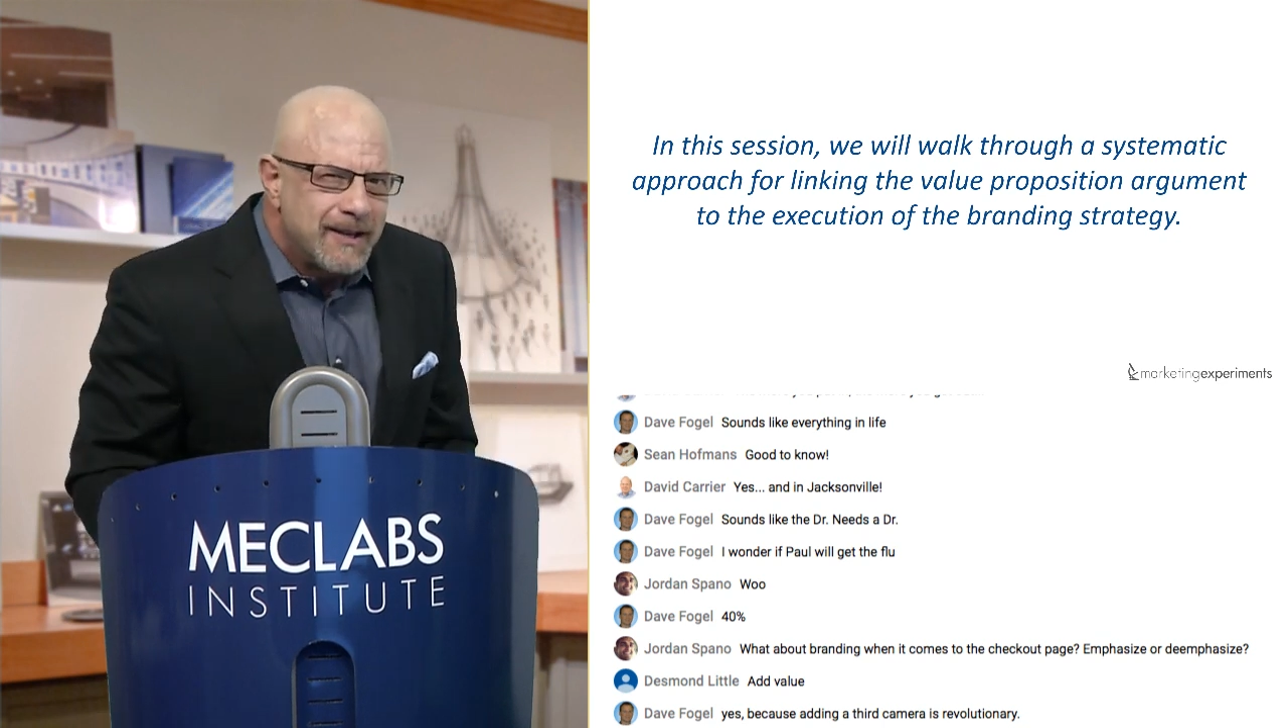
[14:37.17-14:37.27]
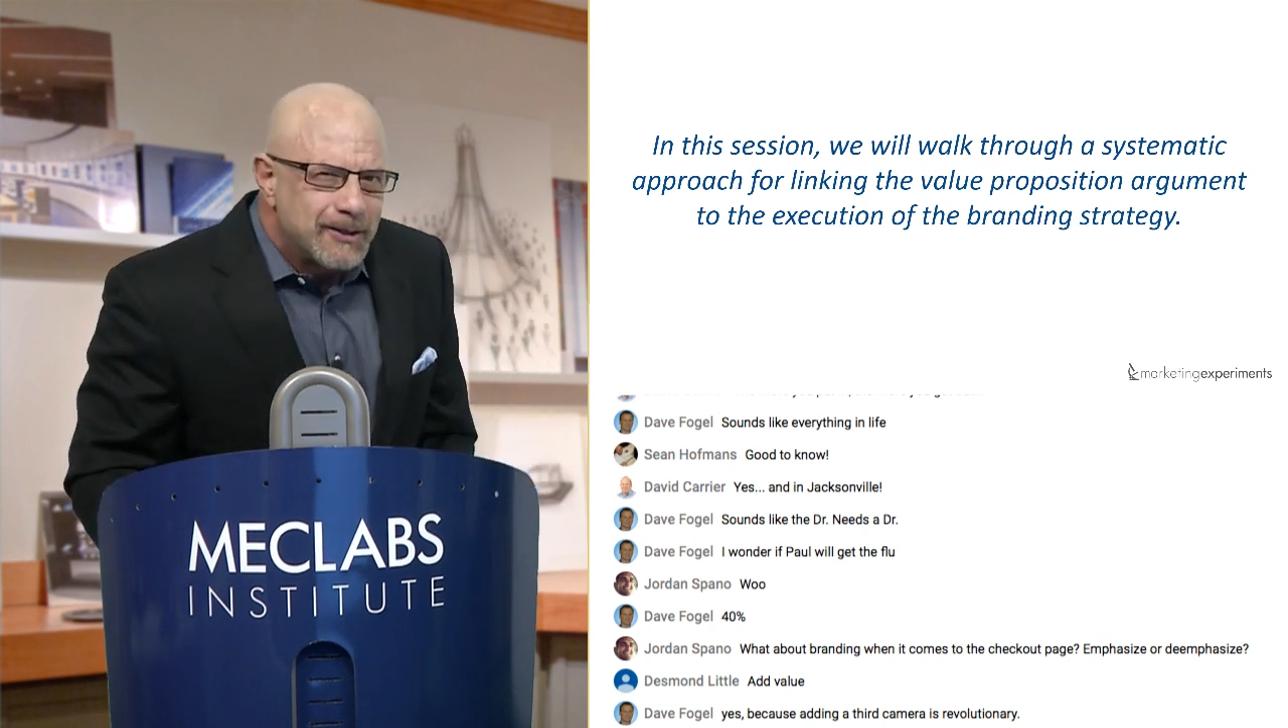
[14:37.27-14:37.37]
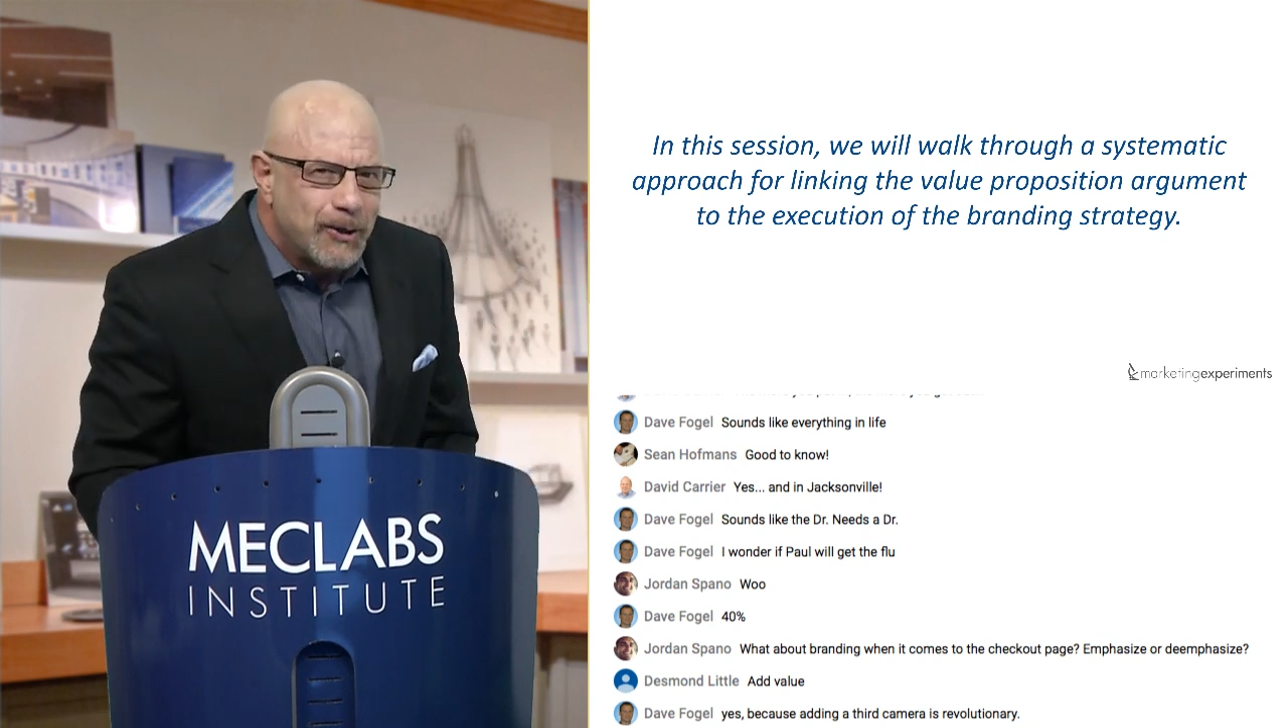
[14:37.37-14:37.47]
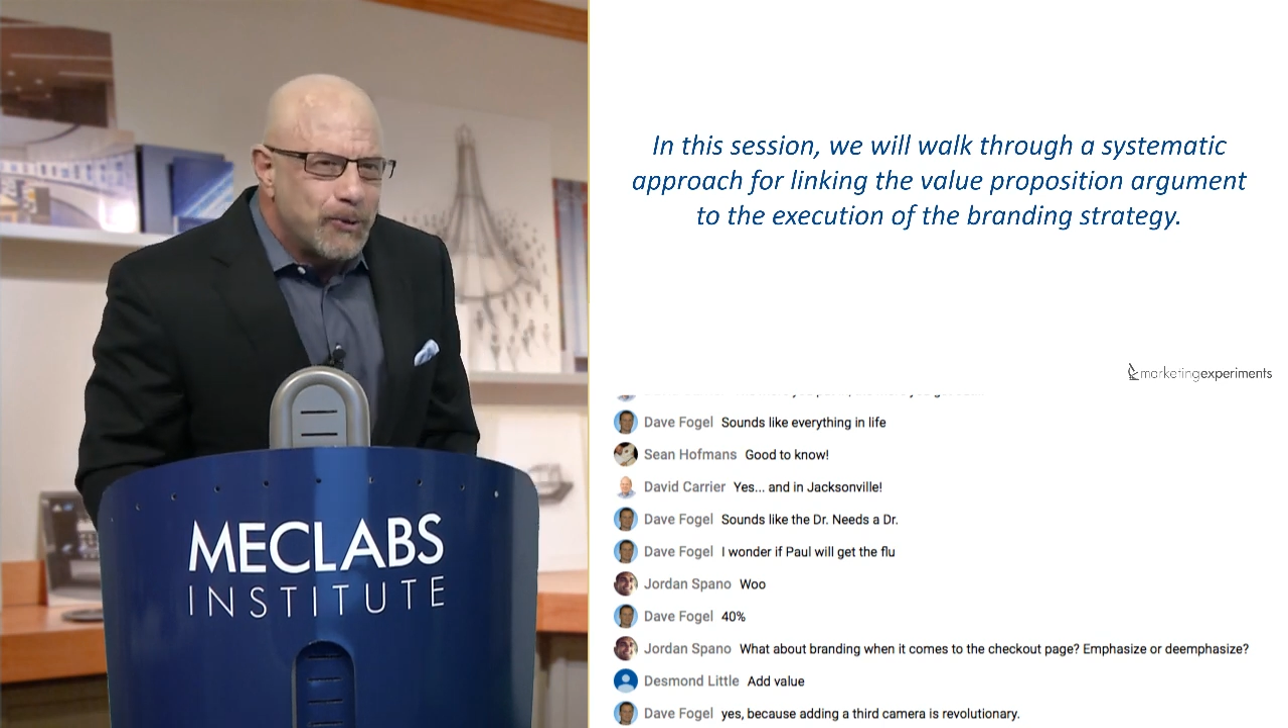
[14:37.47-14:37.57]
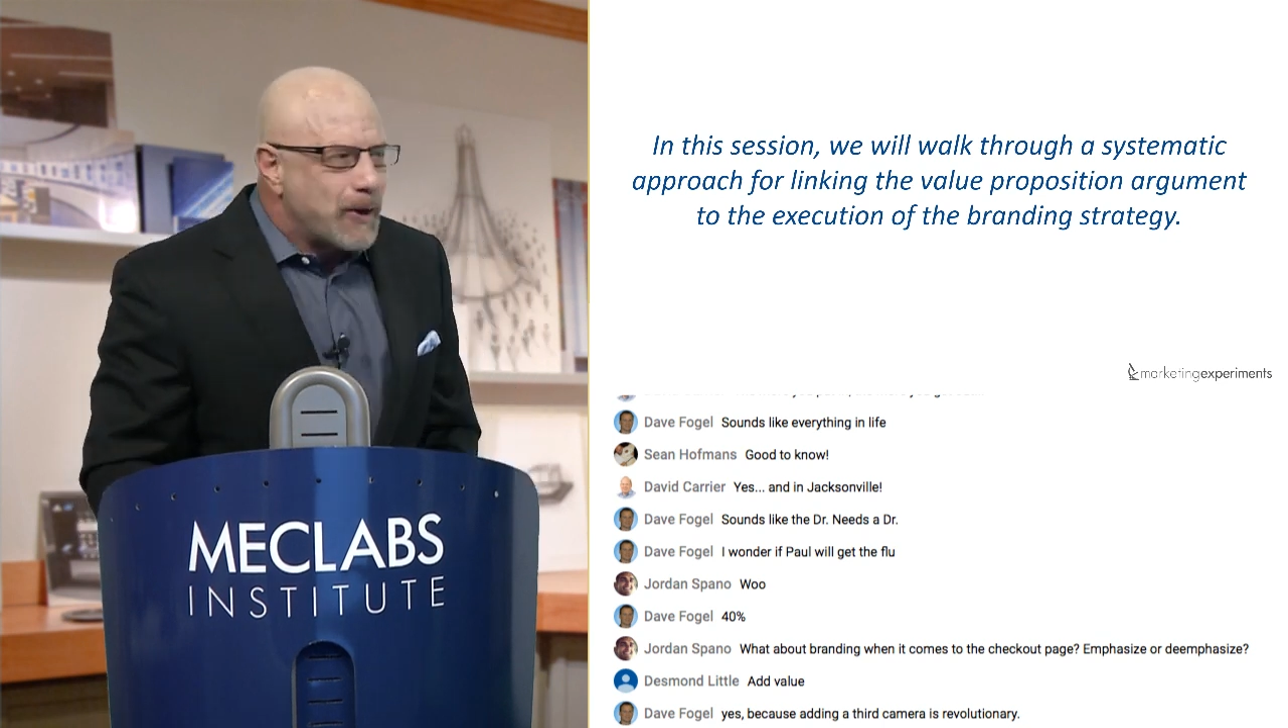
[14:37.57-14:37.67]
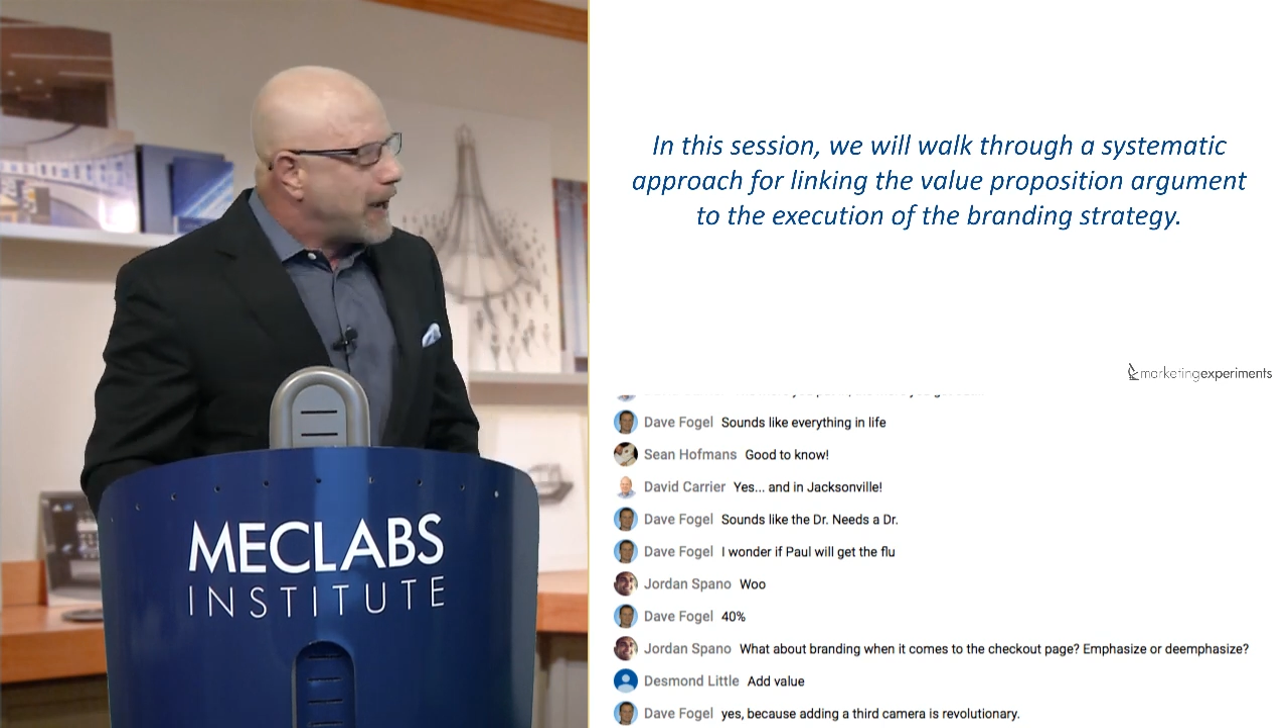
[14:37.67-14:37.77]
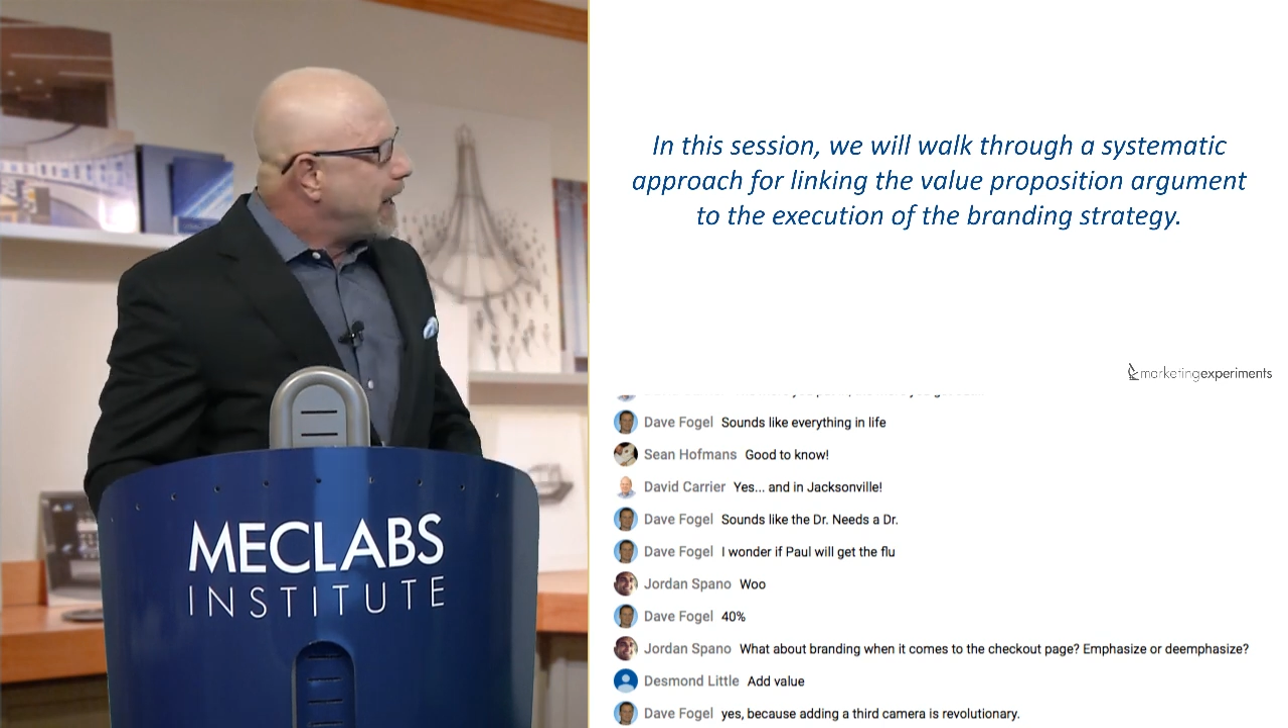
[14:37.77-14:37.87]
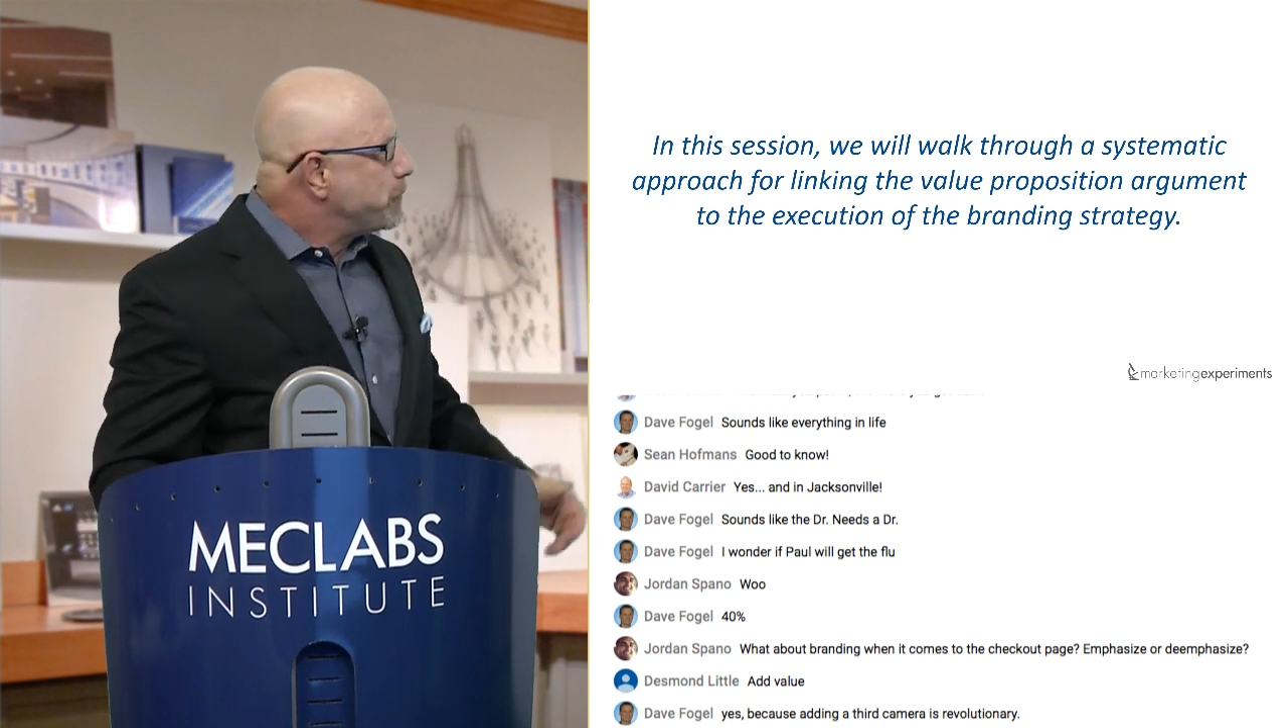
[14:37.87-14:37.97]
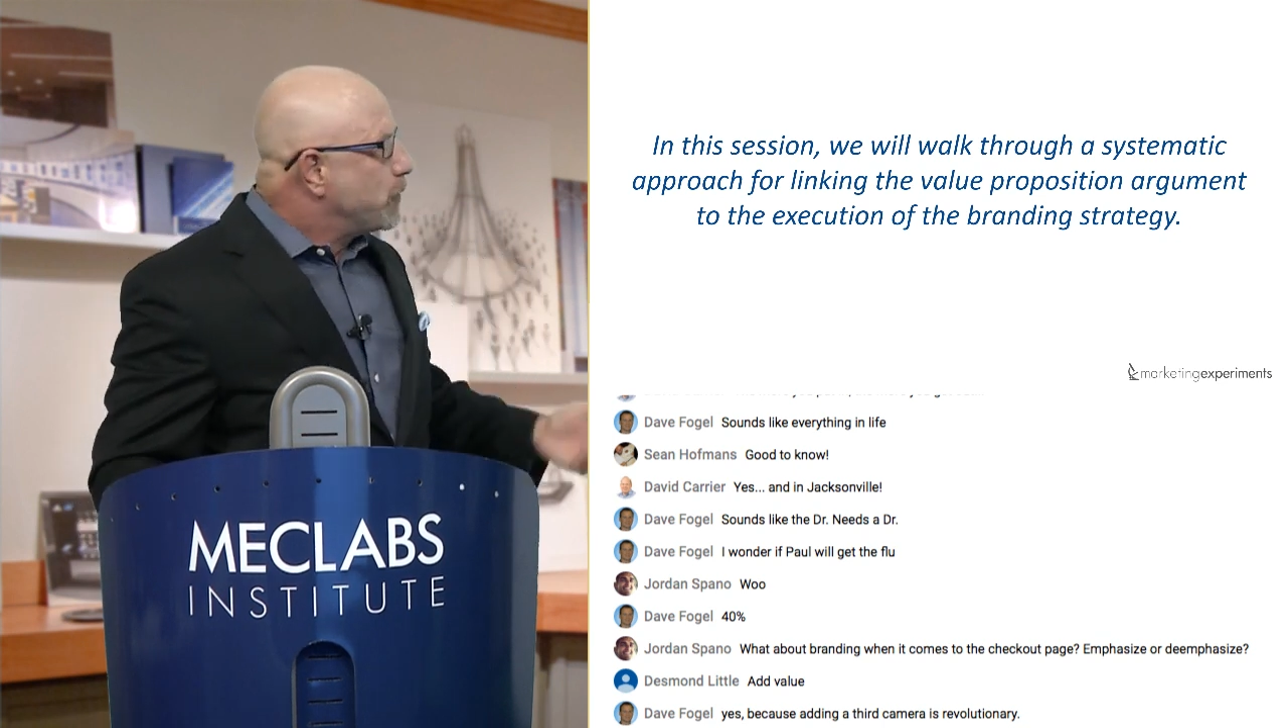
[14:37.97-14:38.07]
So I'm